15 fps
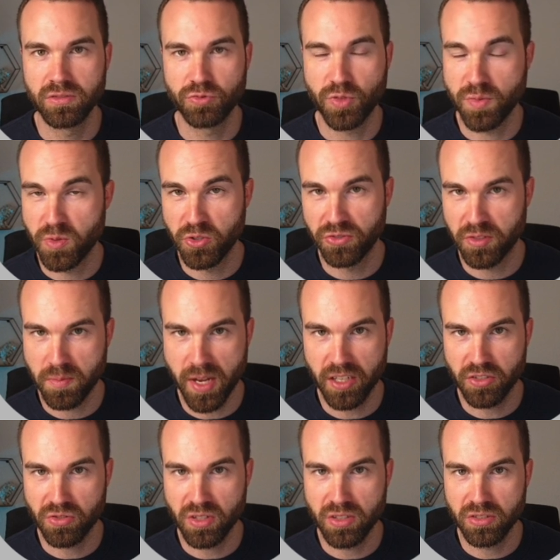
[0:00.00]
remove the
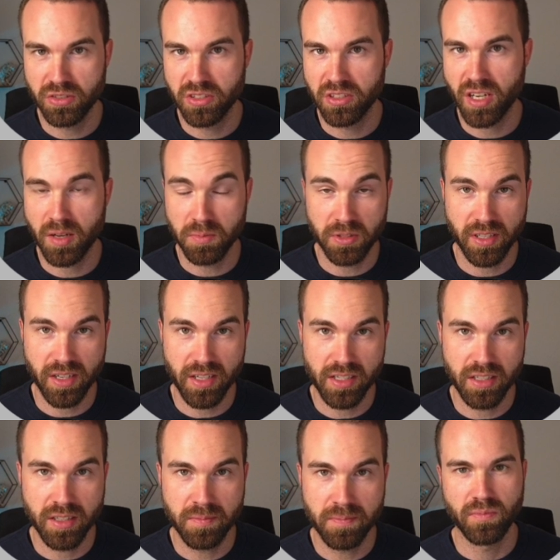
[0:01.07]
background, upscale
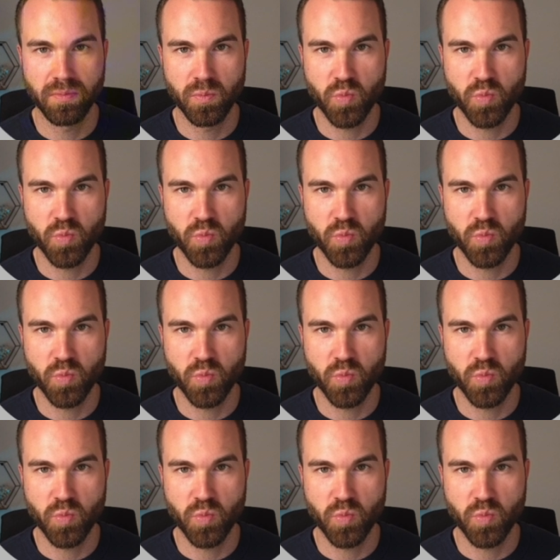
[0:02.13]
them,